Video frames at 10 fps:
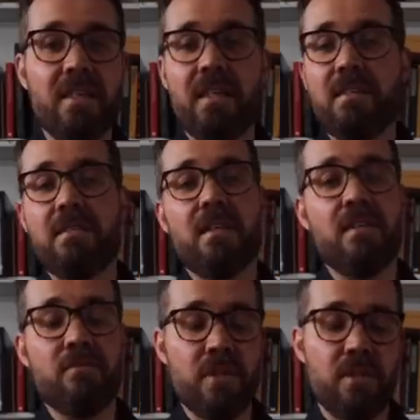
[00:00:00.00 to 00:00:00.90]

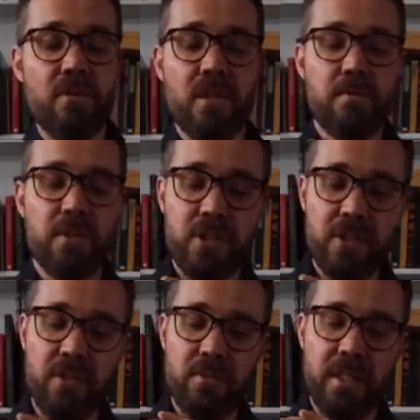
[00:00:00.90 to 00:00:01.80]
really, really
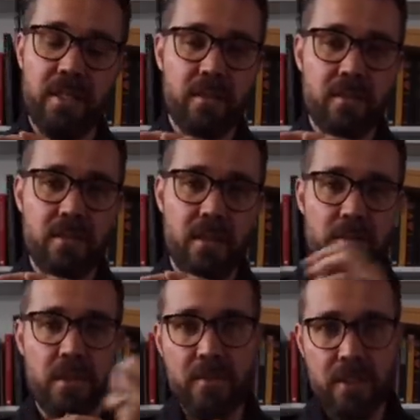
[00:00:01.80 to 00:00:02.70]
appreciate you making this
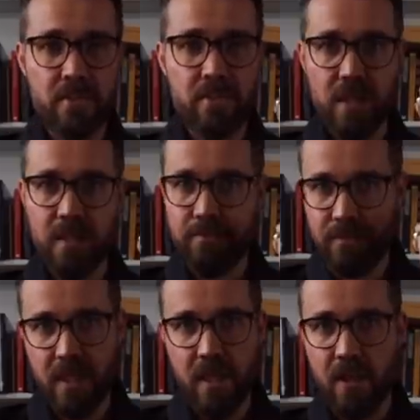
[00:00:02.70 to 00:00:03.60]
up. It means really
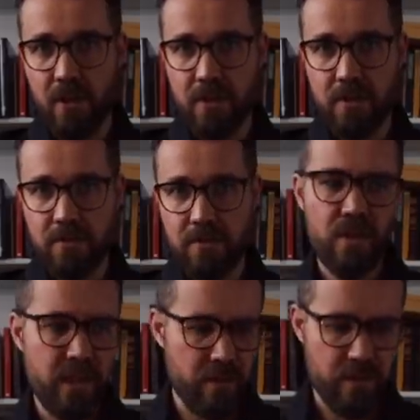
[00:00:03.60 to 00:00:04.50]
a lot.
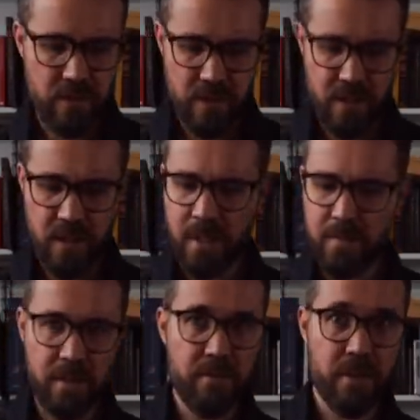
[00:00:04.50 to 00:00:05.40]
Okay, there's a
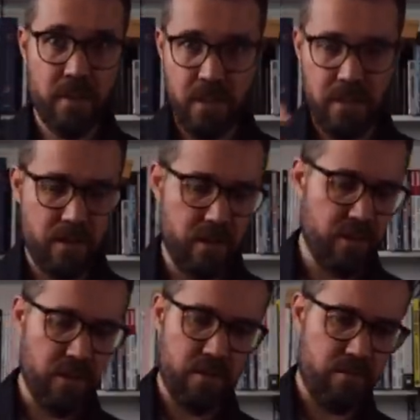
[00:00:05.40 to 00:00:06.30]
couple of things actually that
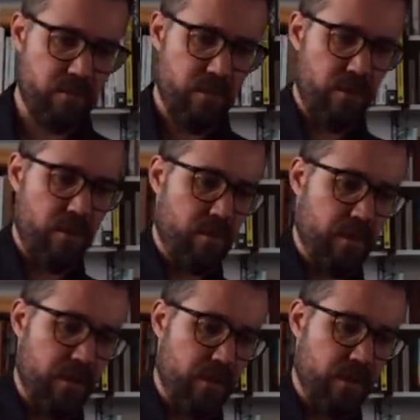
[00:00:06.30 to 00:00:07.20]
I just thought
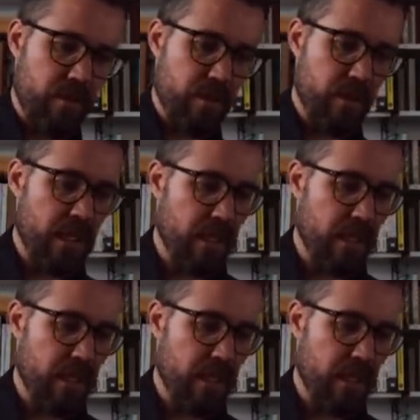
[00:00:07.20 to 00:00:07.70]
about here that